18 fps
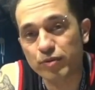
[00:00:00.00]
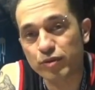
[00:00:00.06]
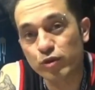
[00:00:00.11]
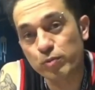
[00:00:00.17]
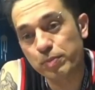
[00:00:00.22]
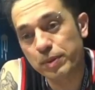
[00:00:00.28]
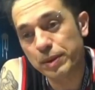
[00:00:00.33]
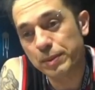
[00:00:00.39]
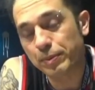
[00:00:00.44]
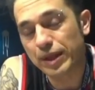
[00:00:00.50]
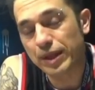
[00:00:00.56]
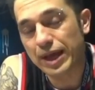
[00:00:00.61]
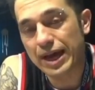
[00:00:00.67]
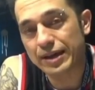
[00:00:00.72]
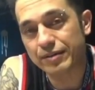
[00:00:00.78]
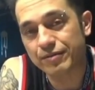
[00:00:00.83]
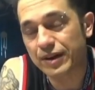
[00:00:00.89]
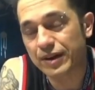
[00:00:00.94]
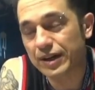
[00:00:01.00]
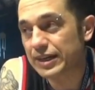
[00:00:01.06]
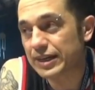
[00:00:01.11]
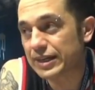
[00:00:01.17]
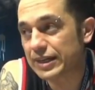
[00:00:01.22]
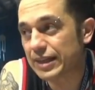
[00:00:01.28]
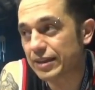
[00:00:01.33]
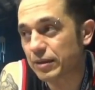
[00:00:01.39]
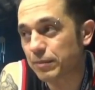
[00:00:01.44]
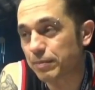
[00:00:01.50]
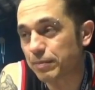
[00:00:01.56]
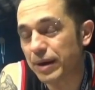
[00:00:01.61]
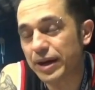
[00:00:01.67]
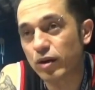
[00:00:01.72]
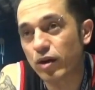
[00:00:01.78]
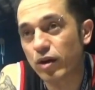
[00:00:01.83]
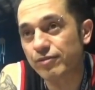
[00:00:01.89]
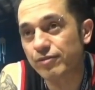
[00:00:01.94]
Two people had to fucking get the
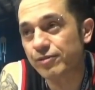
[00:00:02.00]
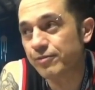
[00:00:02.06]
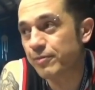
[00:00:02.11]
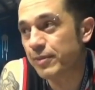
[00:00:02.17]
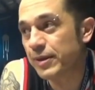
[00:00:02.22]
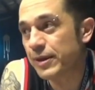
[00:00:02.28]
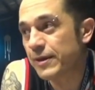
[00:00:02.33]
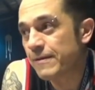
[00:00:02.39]
bike off of me.